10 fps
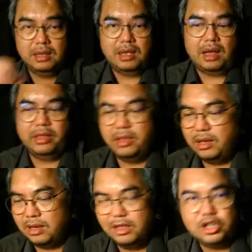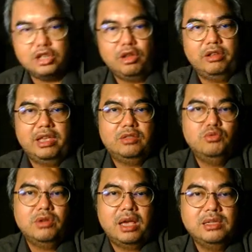Under English law, there are two
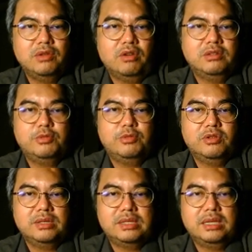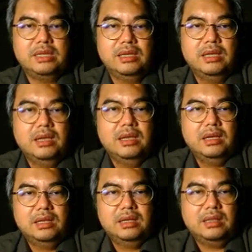kinds of conspiracy.
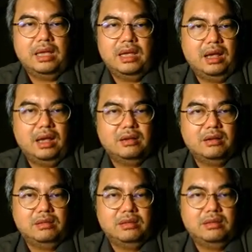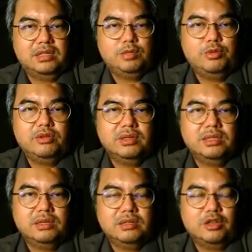There are
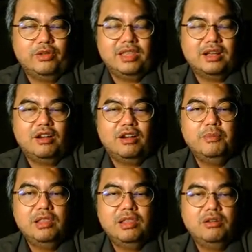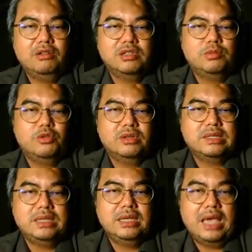common law
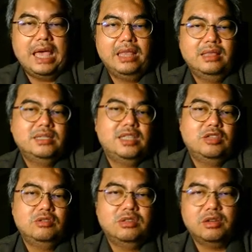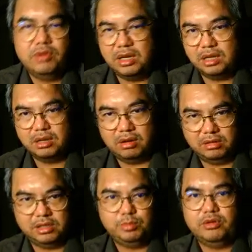conspiracy and statutory
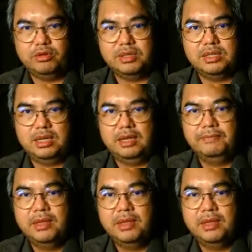conspiracy.